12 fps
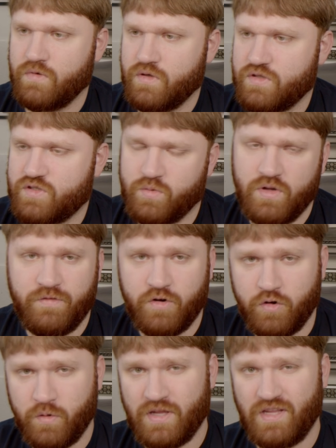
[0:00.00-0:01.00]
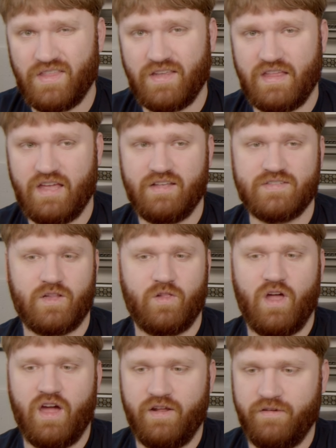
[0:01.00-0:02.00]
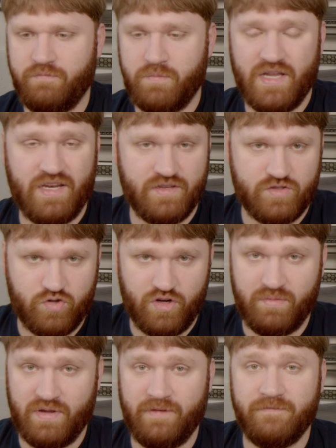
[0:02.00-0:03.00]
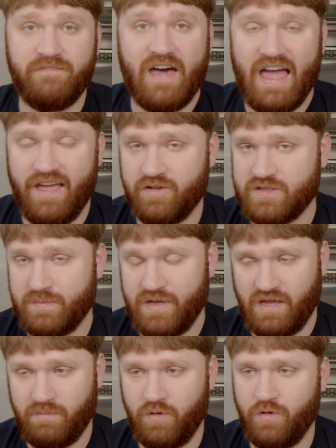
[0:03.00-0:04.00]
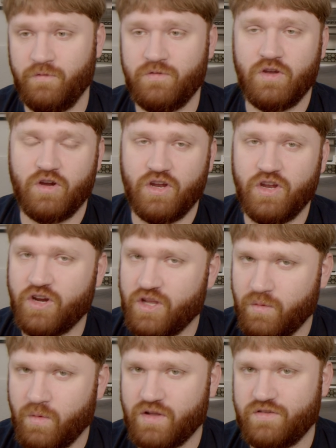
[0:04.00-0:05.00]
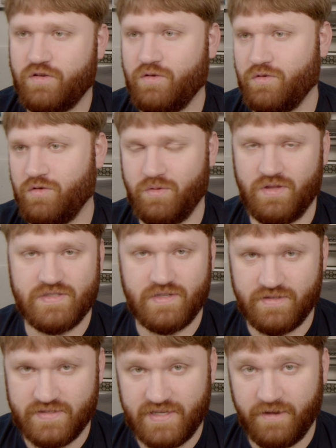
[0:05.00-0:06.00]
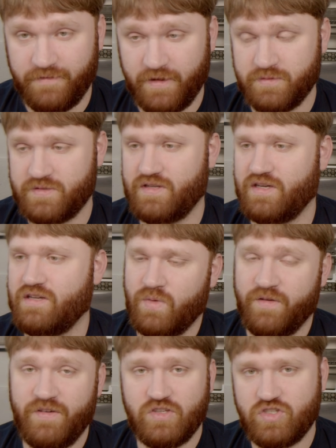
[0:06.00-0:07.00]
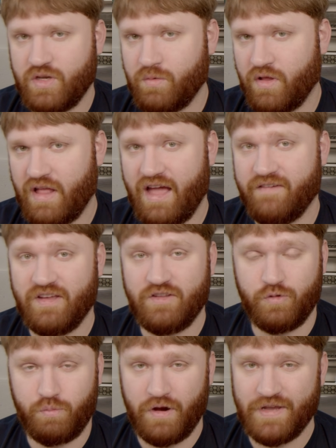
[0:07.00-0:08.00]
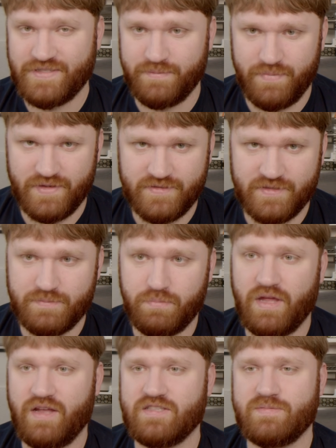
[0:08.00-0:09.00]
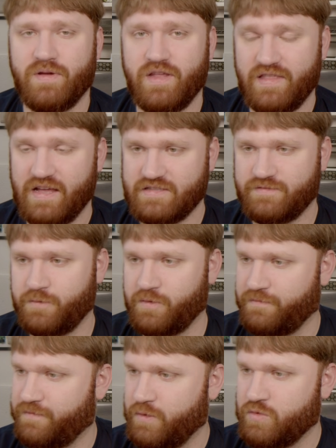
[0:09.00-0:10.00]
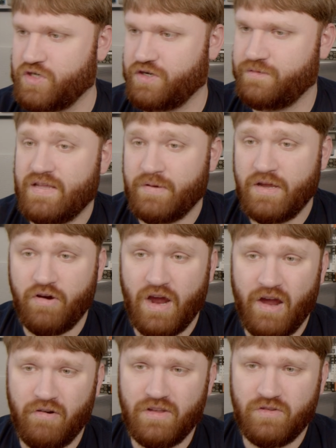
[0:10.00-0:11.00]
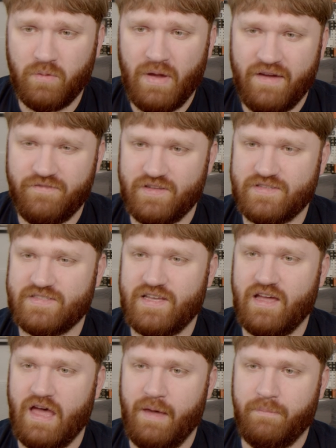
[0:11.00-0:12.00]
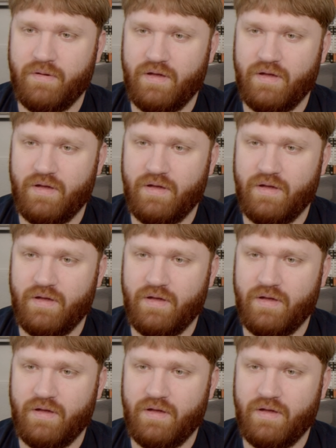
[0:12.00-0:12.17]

So whenever you're doing anything that is a lot of media streaming, files being moved, you're going to want to do this on self-hosted. Eventually we'll have enterprise and business plans, but that's for the future. Now here, I already do have this set up.